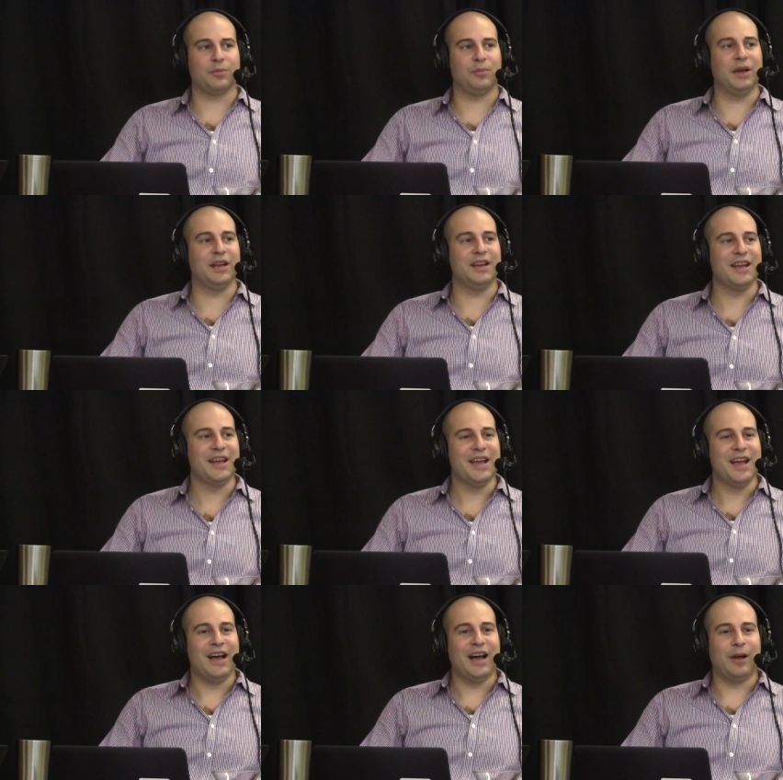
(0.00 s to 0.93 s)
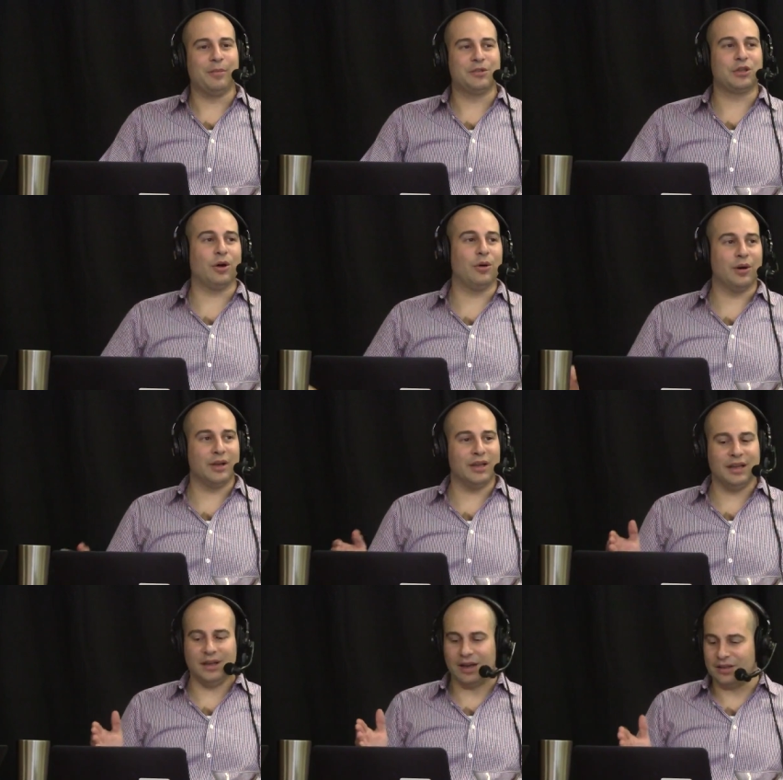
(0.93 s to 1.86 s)
But um, so
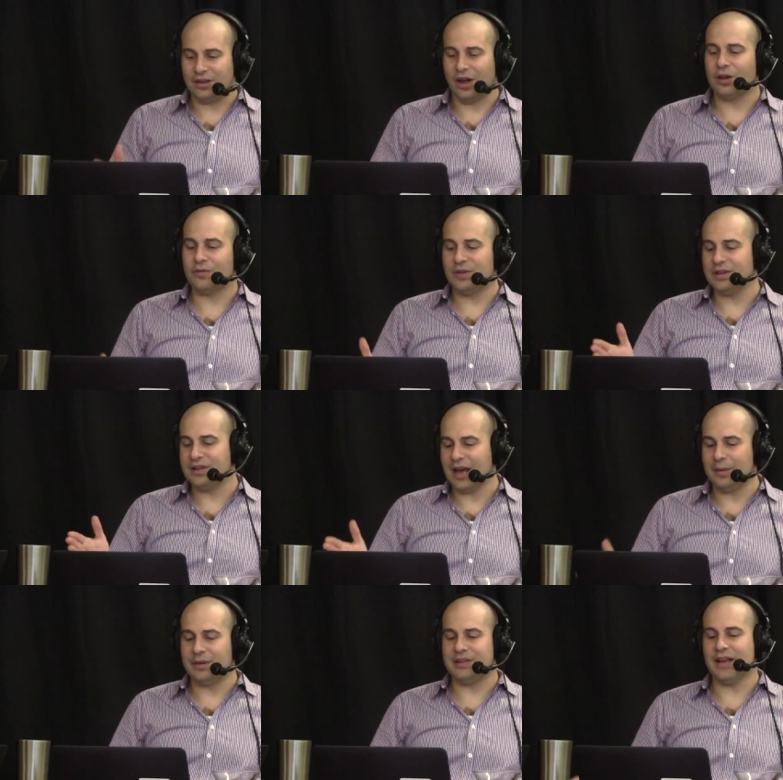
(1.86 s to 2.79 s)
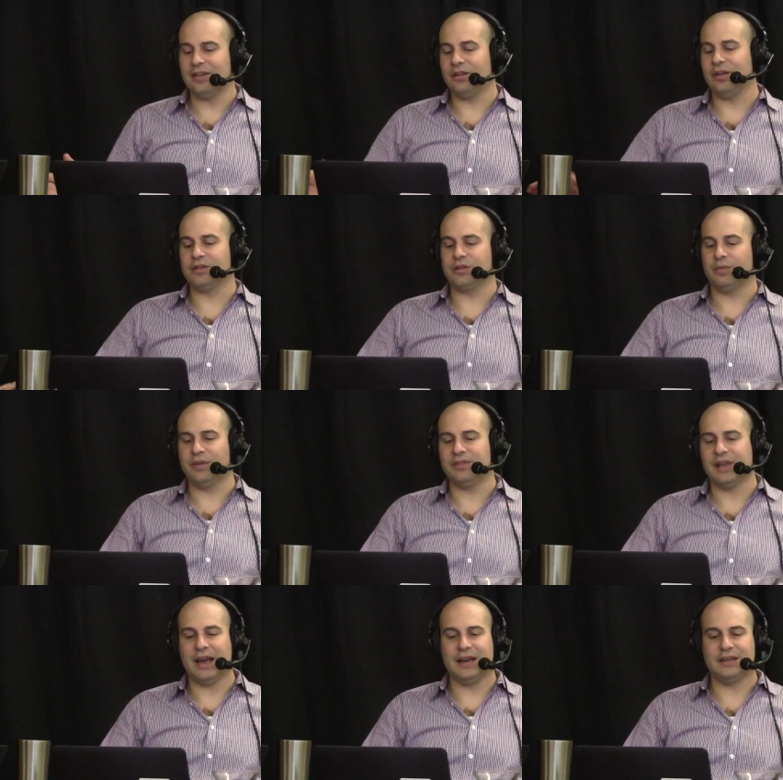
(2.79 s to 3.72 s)
uh, a dollar for the tablet, ten dollars a month
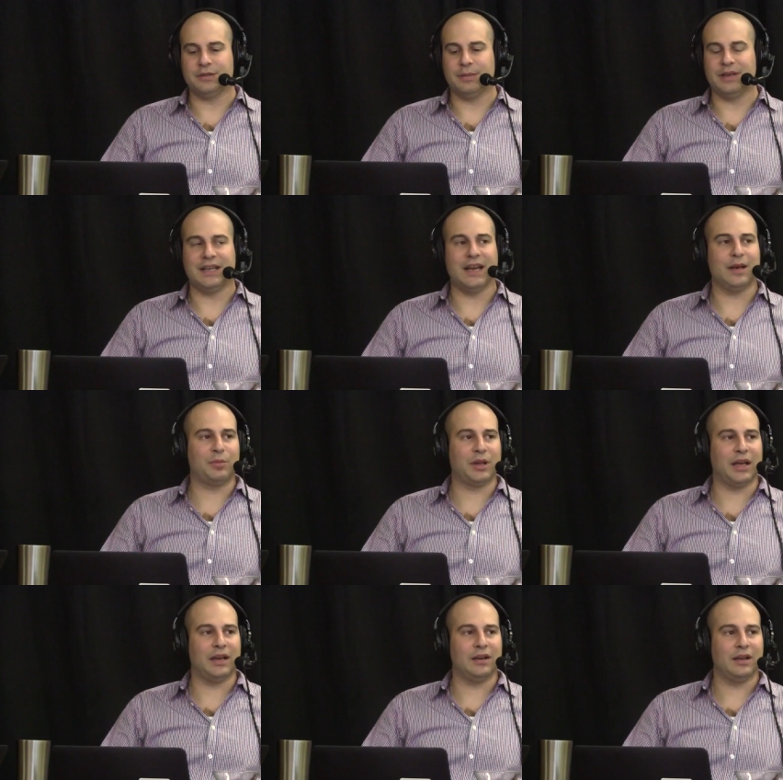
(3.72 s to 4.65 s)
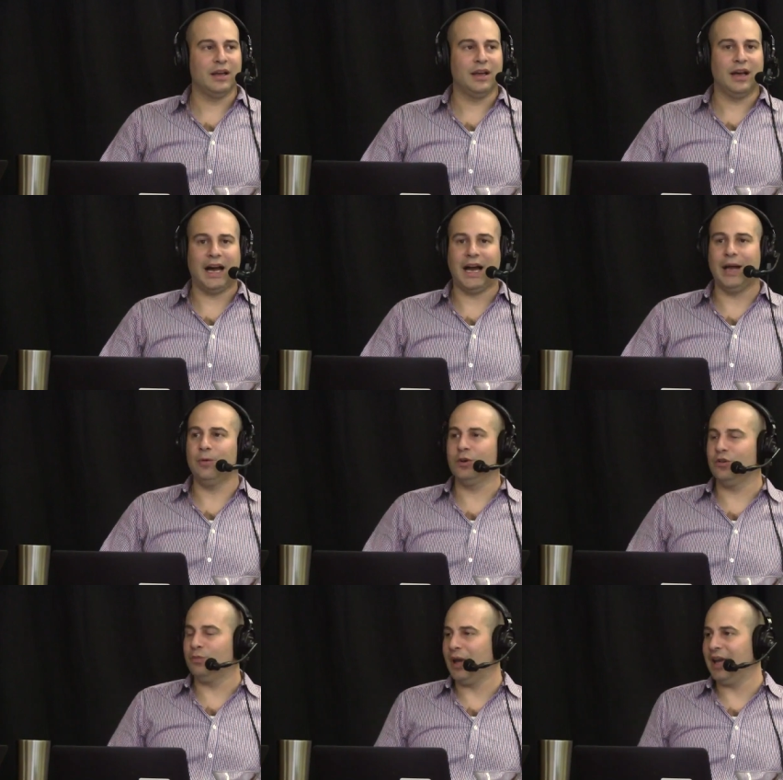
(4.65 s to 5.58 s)
to add it to my data plan. I would
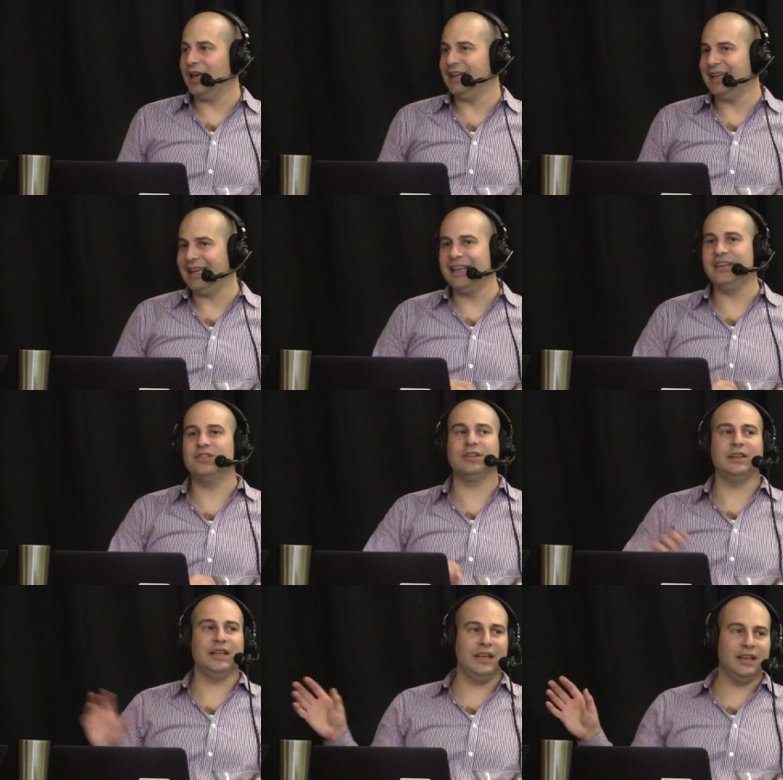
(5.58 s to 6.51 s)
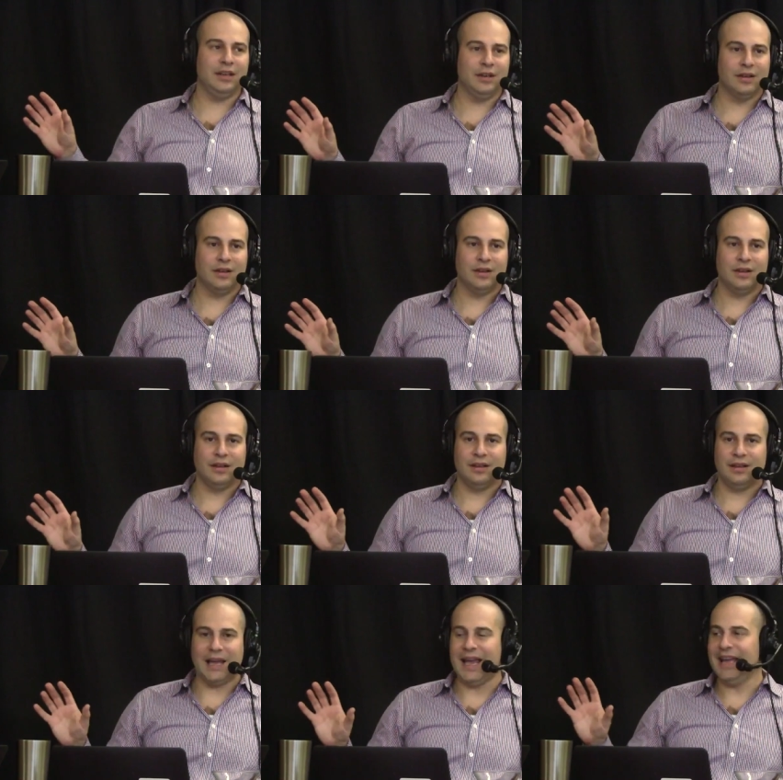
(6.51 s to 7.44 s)
have paid easily
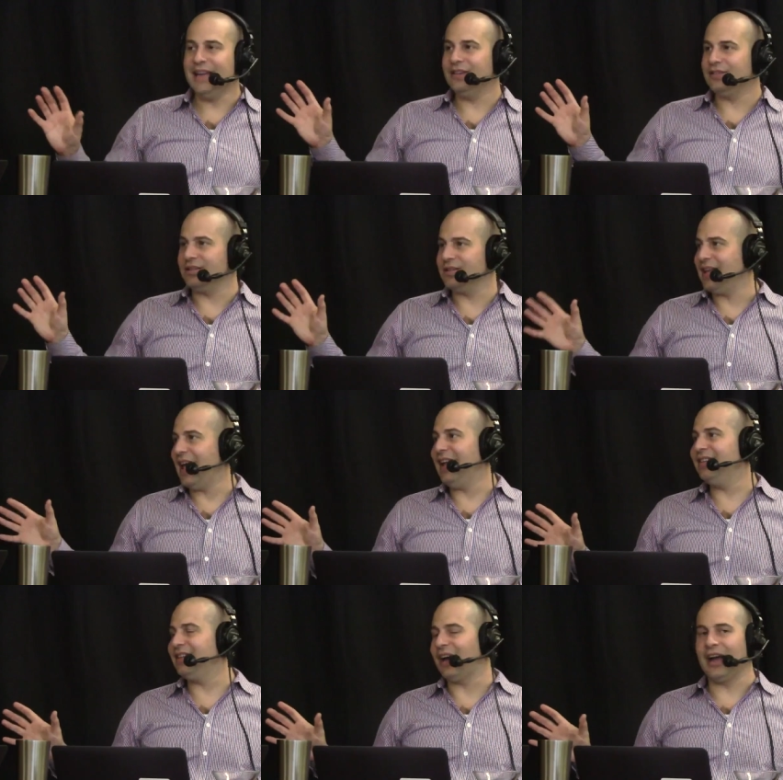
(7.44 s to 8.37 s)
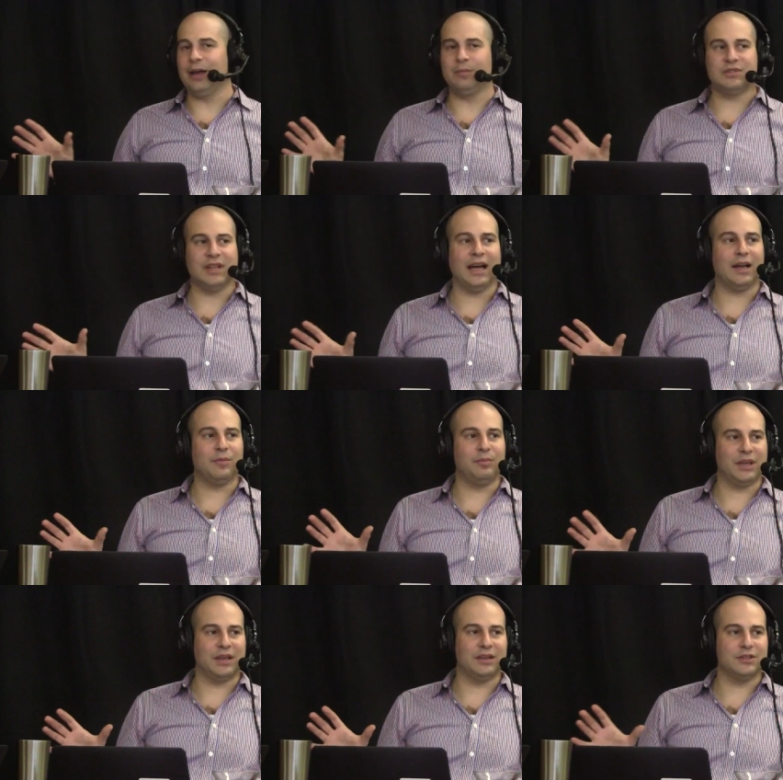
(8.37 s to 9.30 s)
eight to ten times that
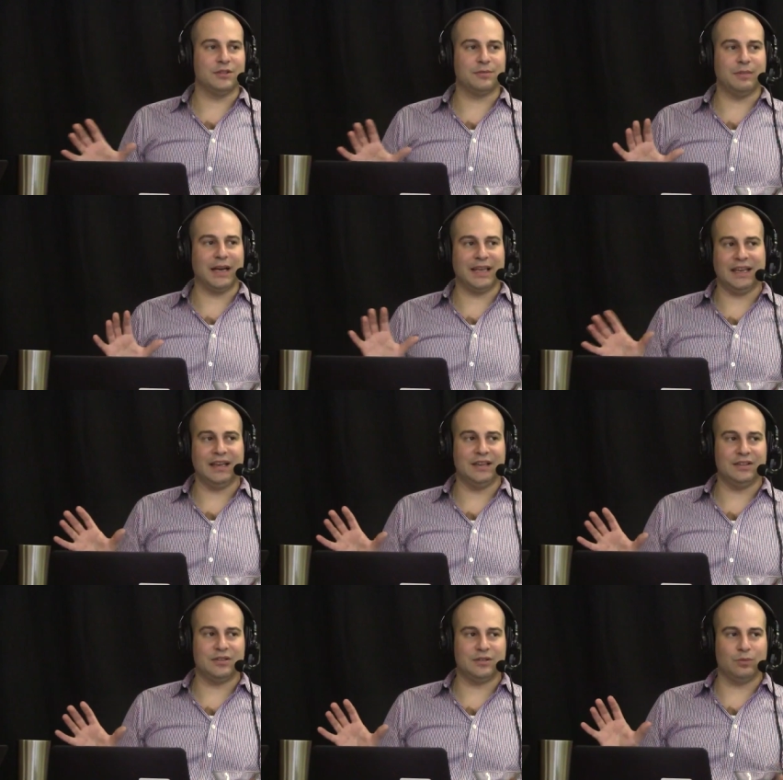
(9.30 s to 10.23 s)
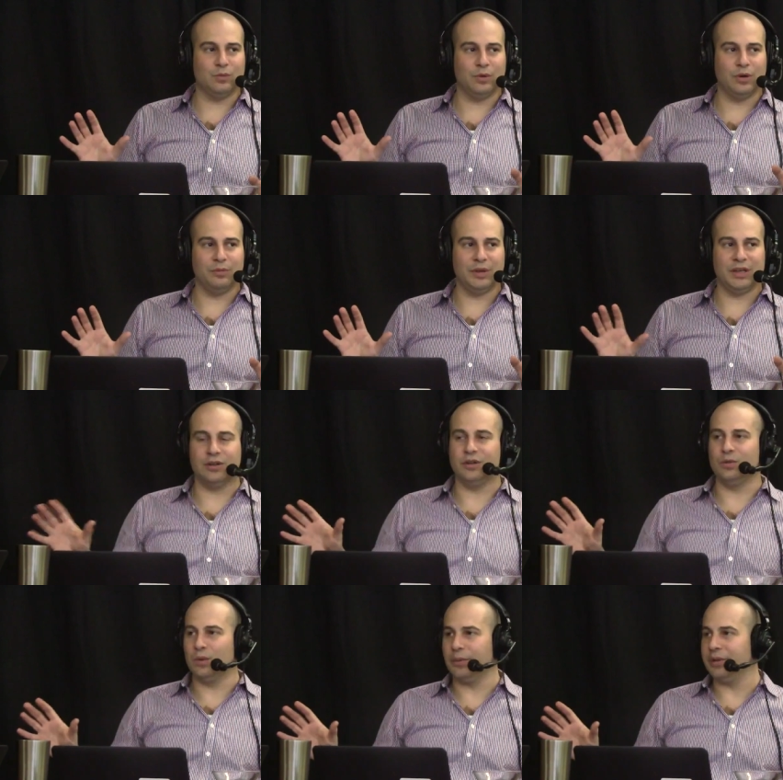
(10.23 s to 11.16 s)
because my kids will be
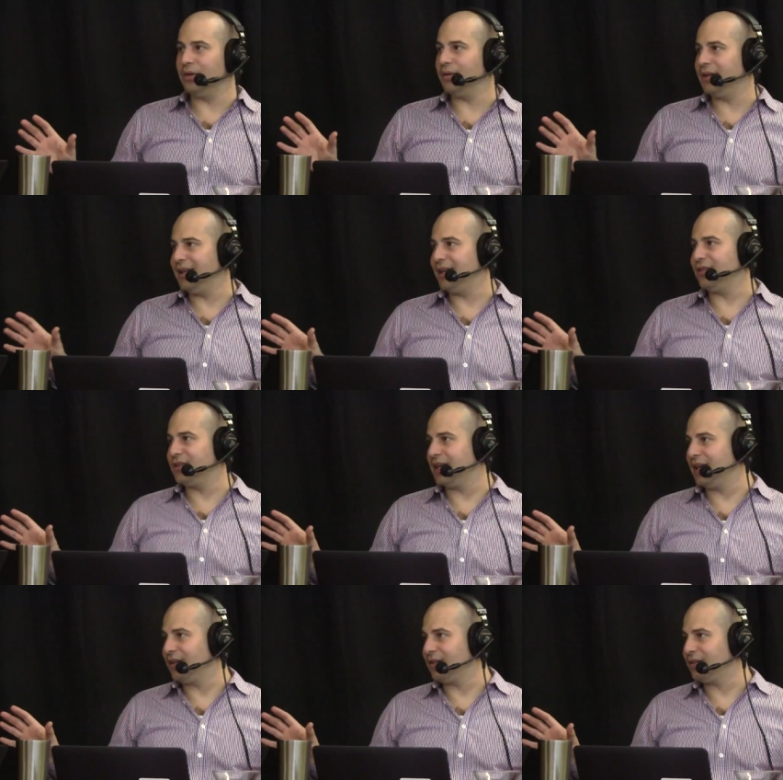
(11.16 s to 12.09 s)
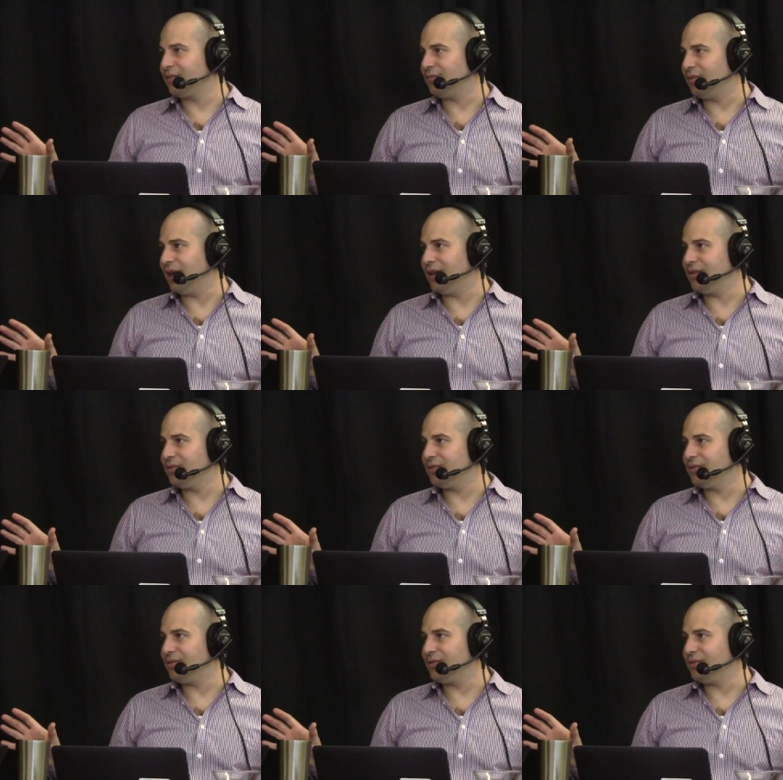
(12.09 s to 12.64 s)
good when we go to dinner together, right?